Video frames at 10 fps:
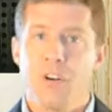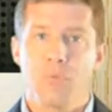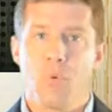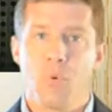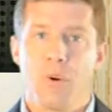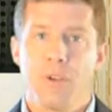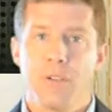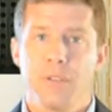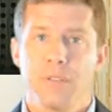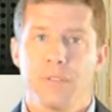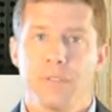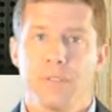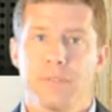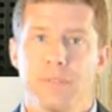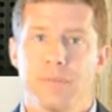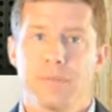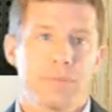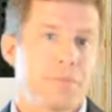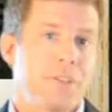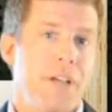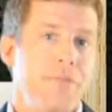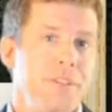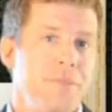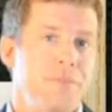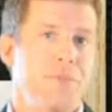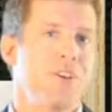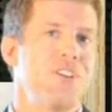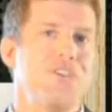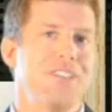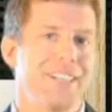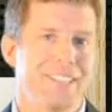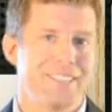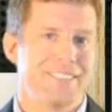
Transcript: Award? Stephanie, what do you think?